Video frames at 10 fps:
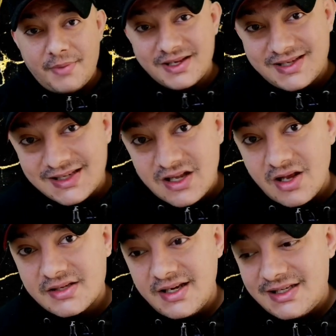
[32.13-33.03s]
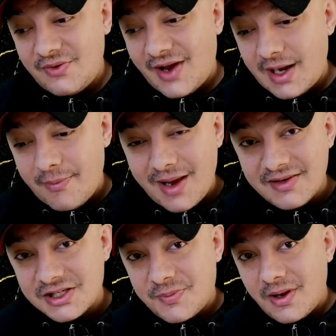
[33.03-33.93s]
But since last season we've had a
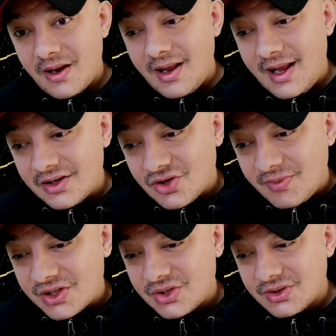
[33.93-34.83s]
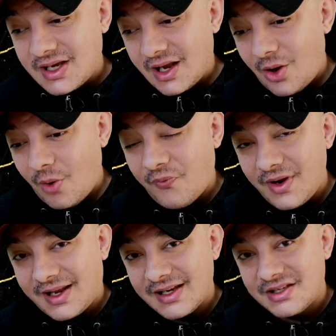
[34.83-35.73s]
balance spell and Thomas Tuchel
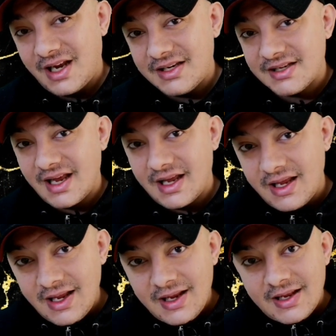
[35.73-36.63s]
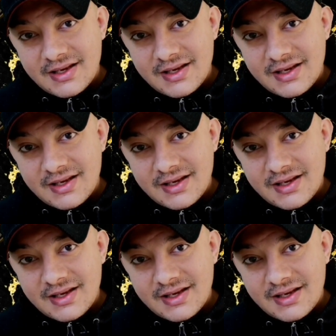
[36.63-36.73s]
hopefully can change that